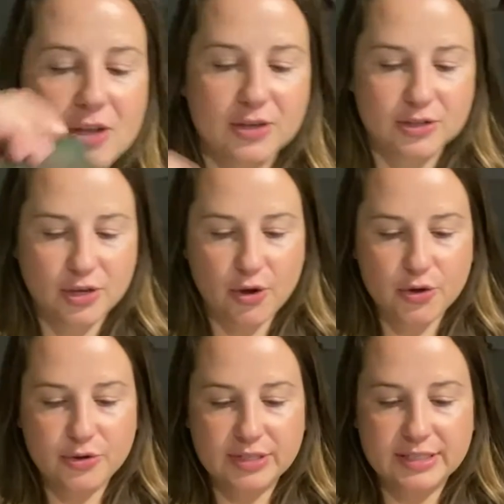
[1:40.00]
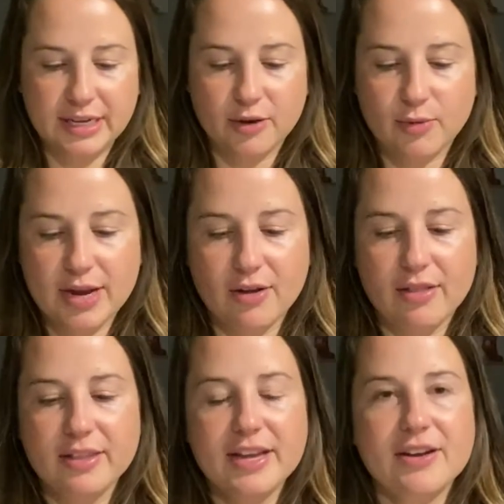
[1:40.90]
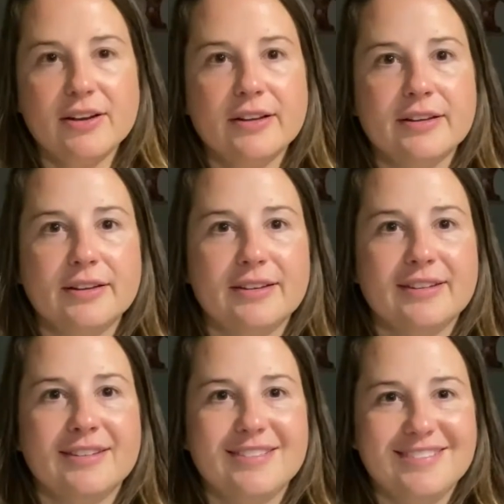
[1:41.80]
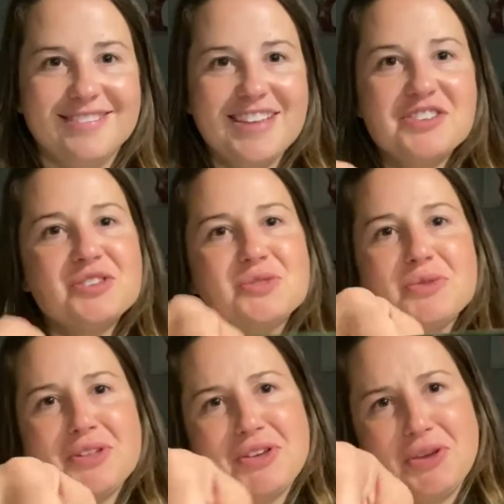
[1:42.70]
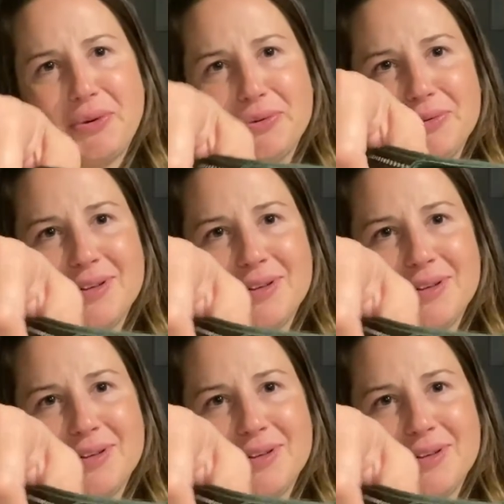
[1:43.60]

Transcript: So you just stick it right on there. It's just really cute.